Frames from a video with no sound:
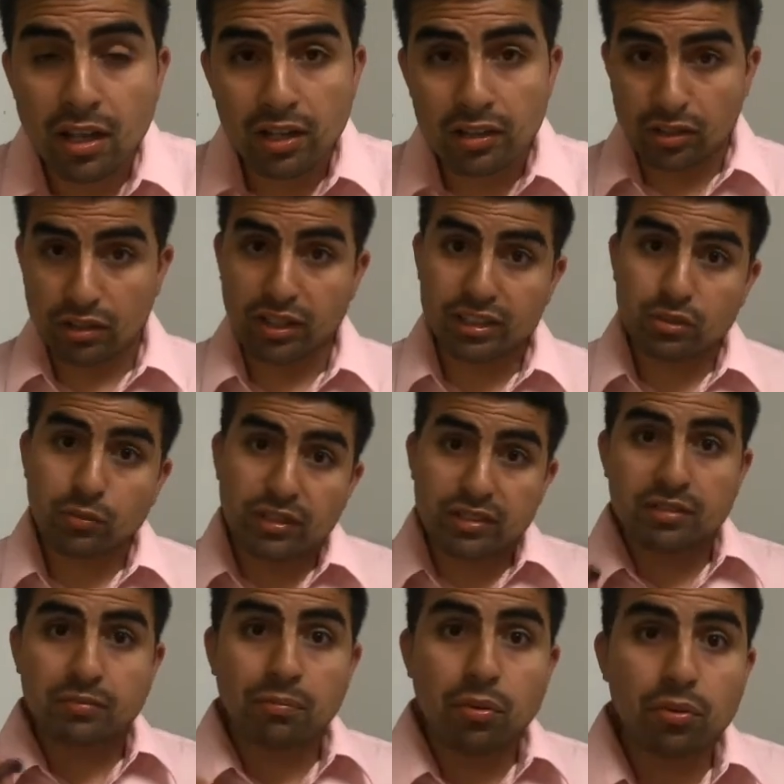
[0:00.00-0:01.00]
So that's why
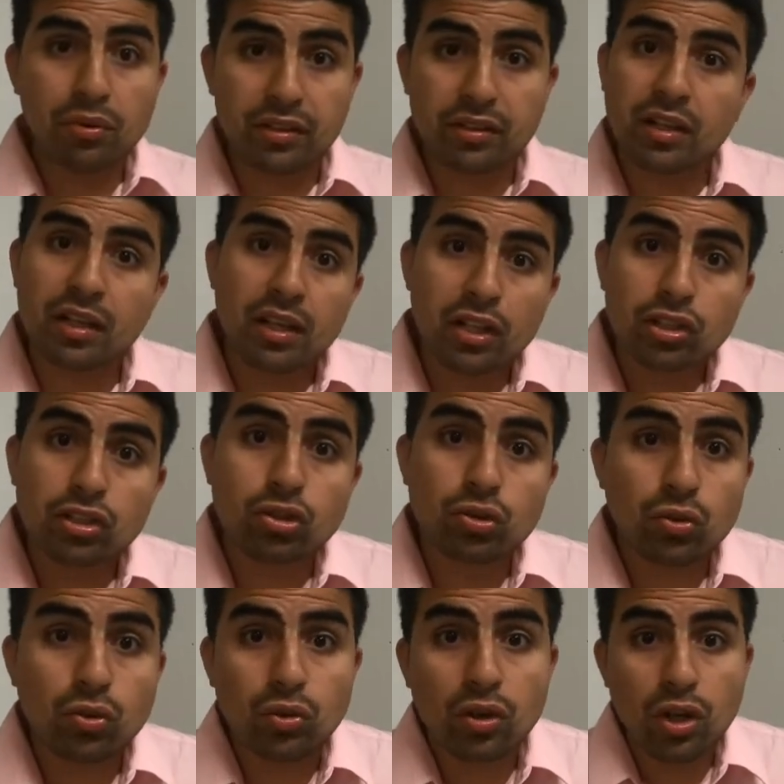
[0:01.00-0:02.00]
it's important
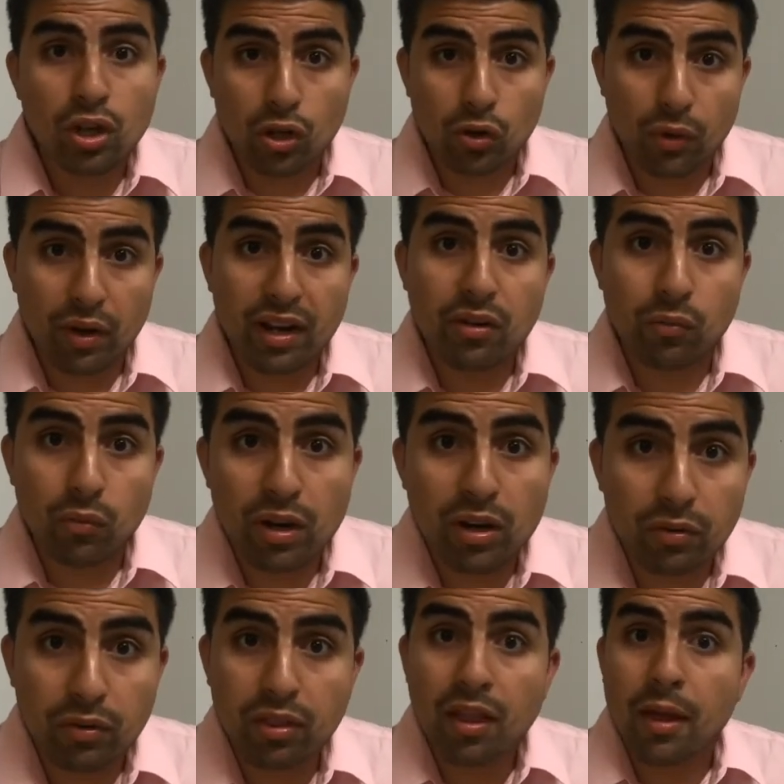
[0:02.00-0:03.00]
to create
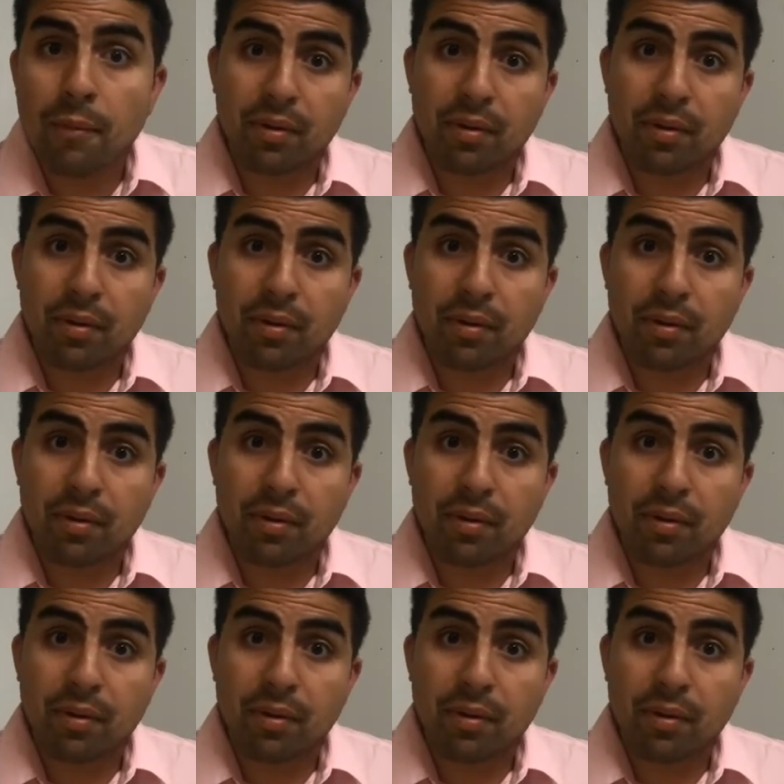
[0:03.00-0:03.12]
wealth